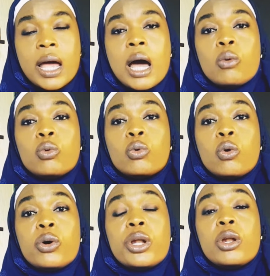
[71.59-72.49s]
and
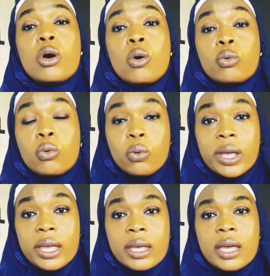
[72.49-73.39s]
will go a long
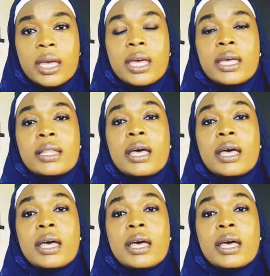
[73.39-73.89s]
way in